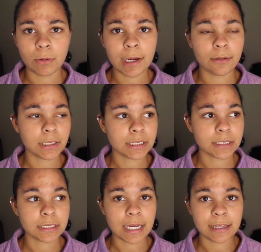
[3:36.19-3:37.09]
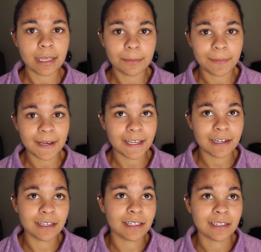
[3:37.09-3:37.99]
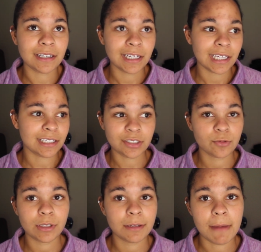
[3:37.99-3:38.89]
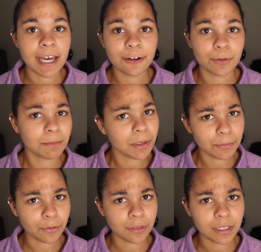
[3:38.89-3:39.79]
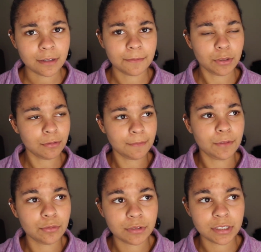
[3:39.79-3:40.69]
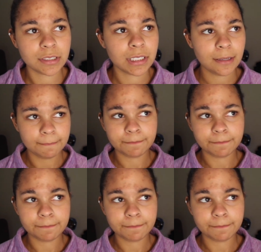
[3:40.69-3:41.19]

wow, this is not that bad, and it doesn't really matter what people think of you. If you just